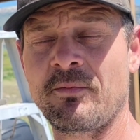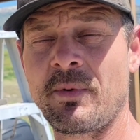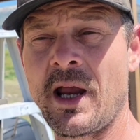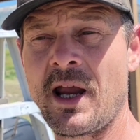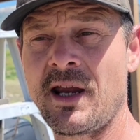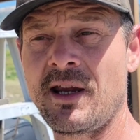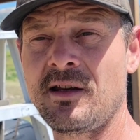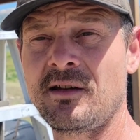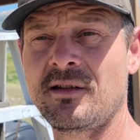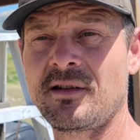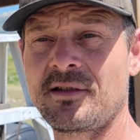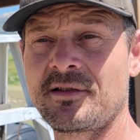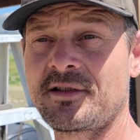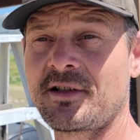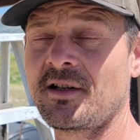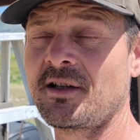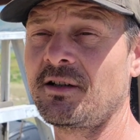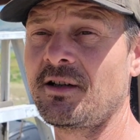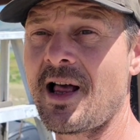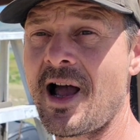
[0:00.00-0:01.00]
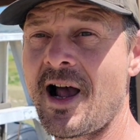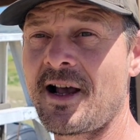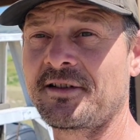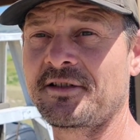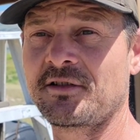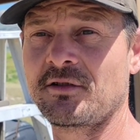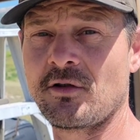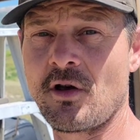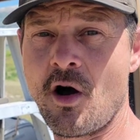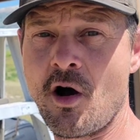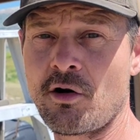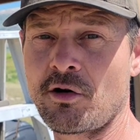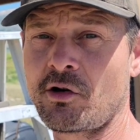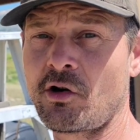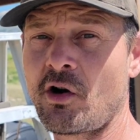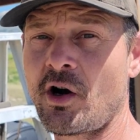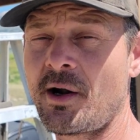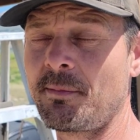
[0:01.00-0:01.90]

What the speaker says: paint is going to last longer.